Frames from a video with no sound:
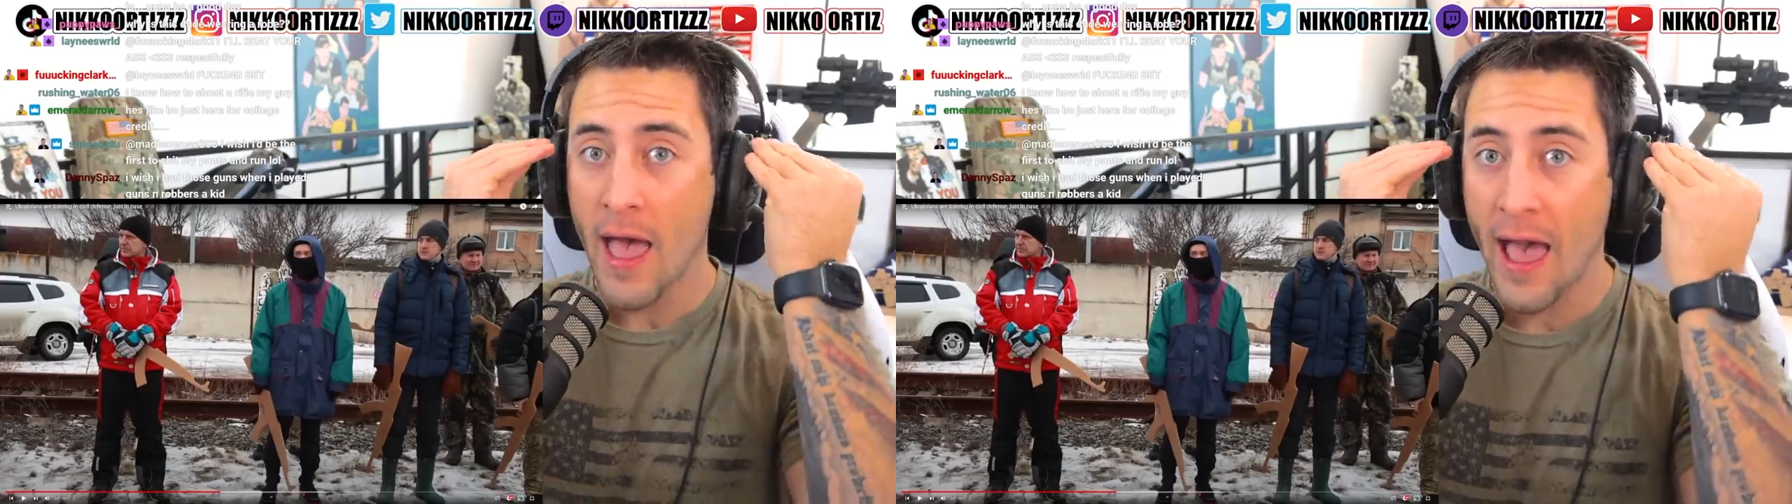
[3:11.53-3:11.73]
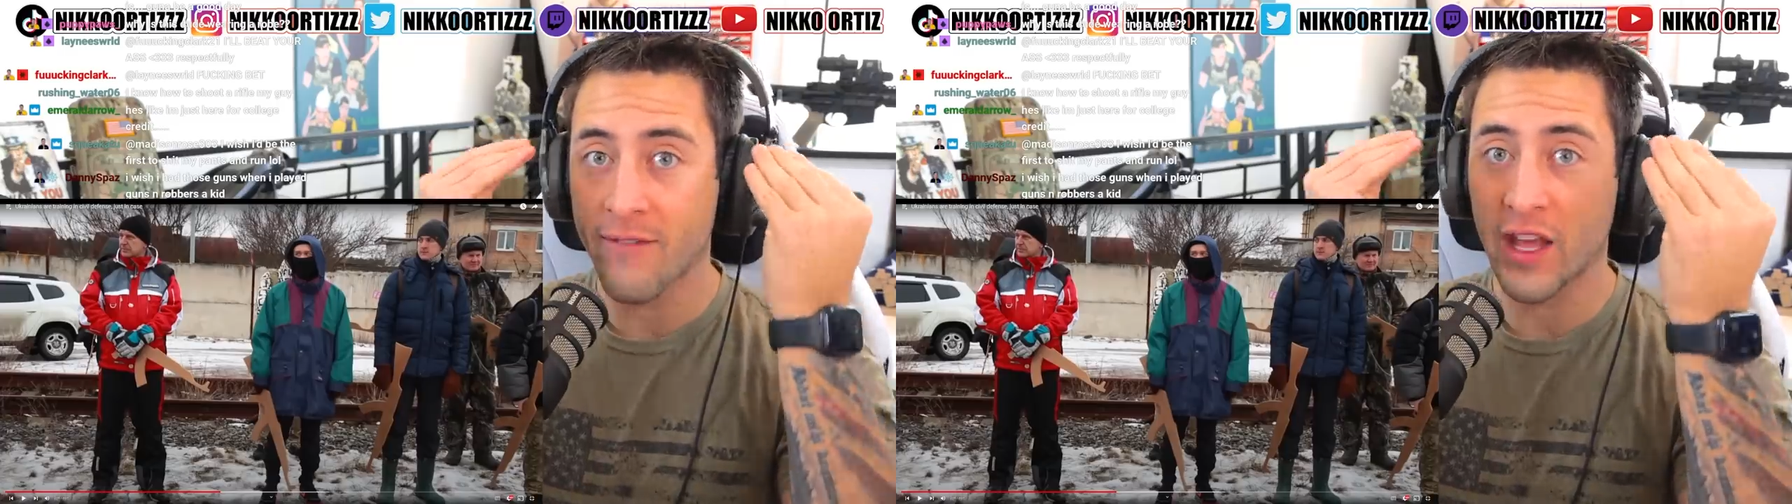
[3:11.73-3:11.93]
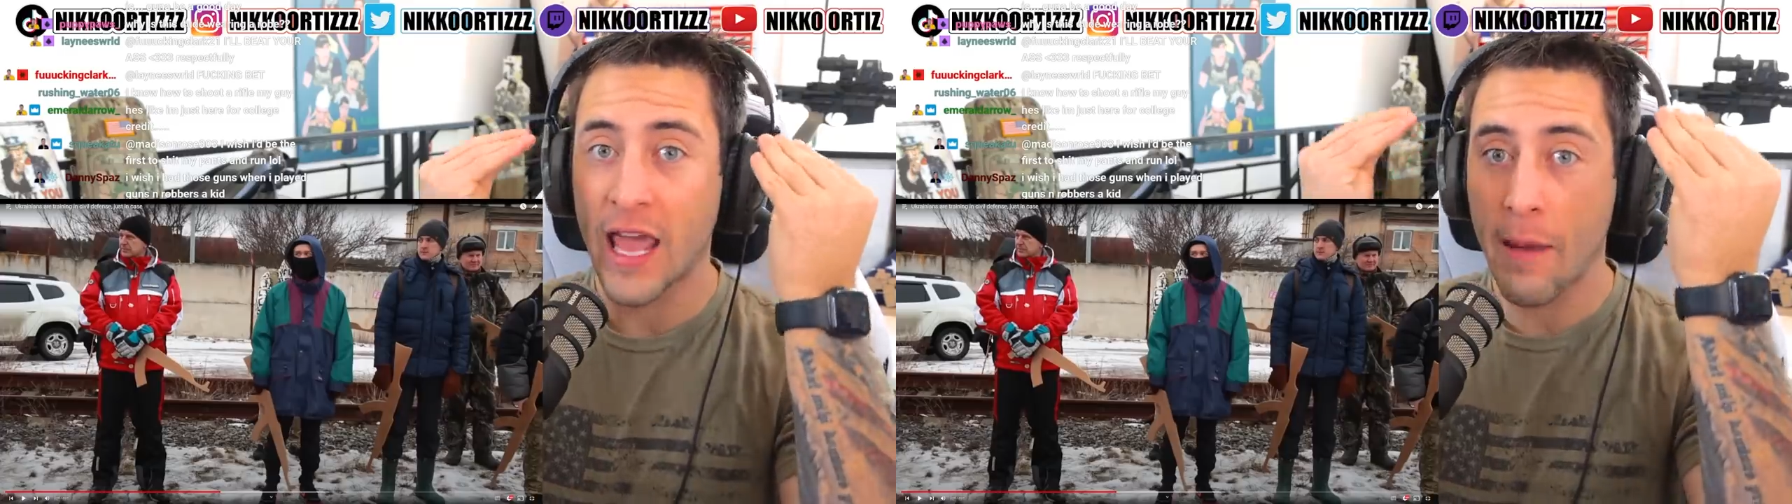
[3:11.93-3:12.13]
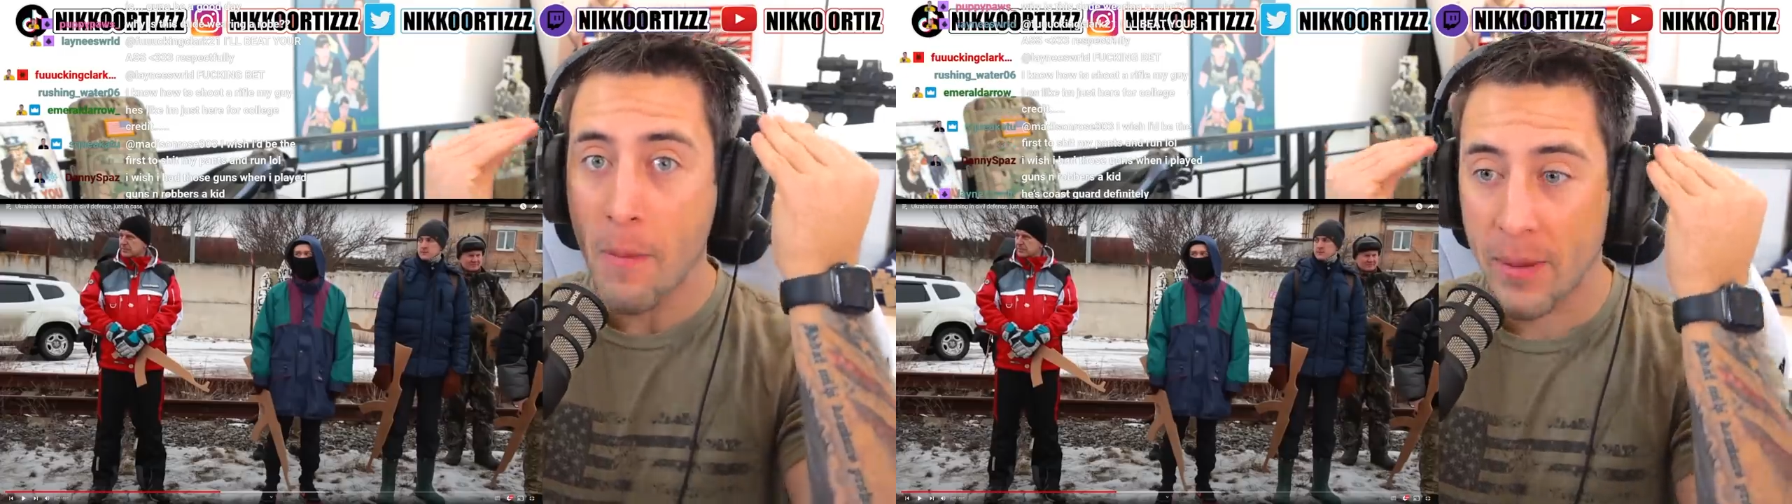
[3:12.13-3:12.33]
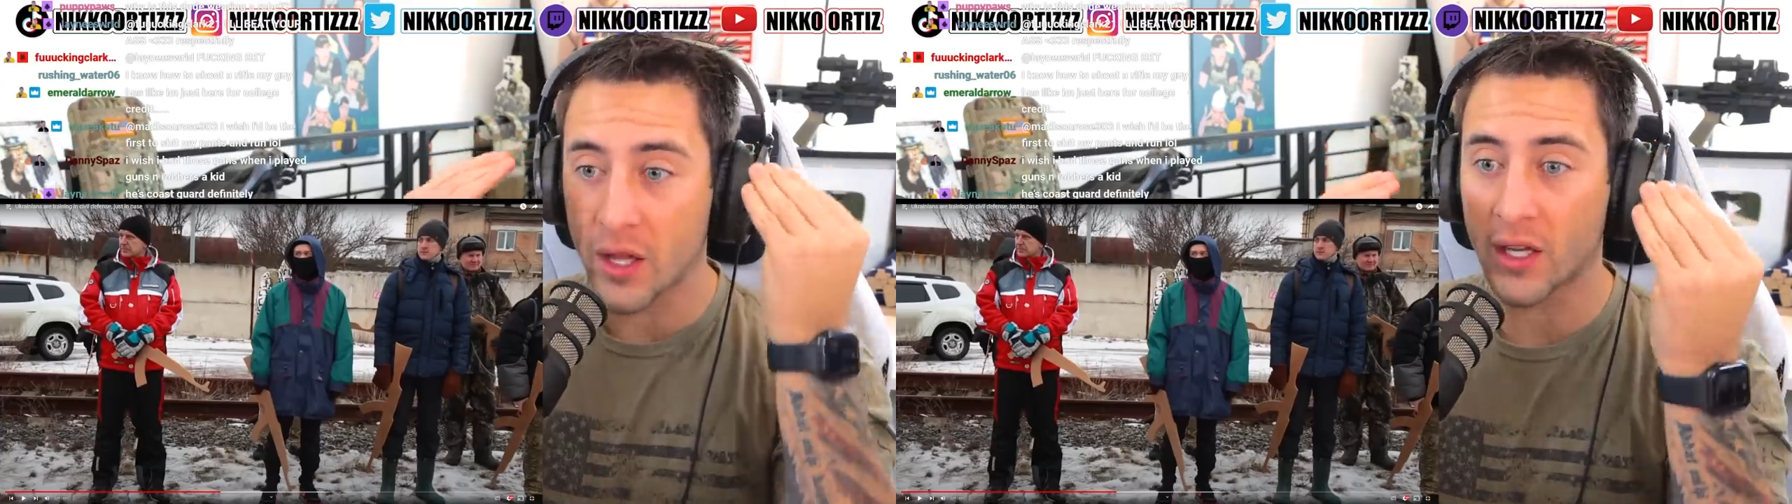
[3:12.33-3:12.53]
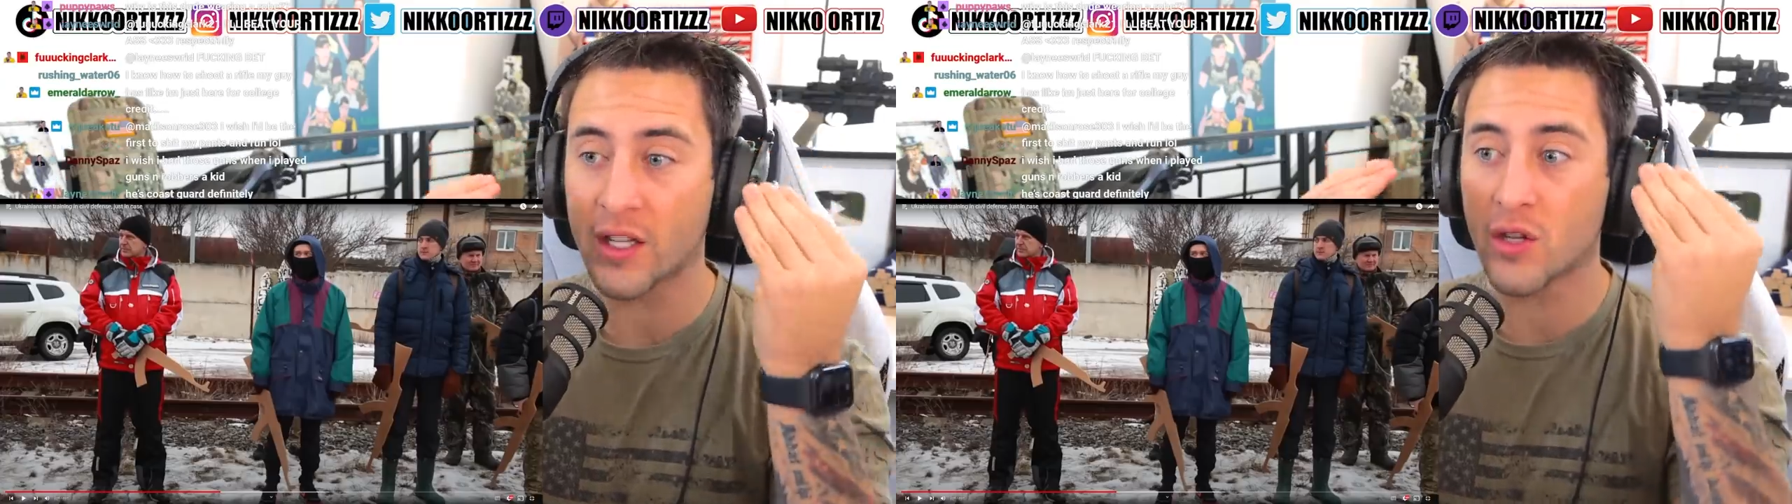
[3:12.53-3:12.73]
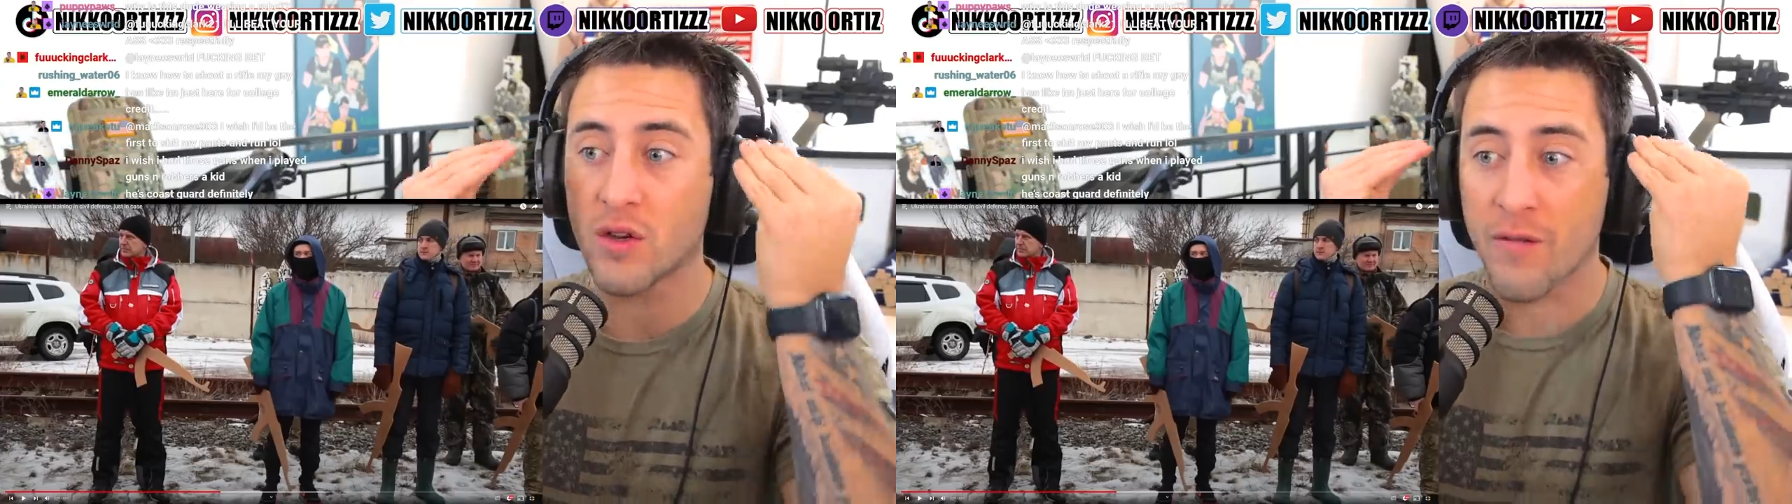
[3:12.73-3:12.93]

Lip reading: have the capability to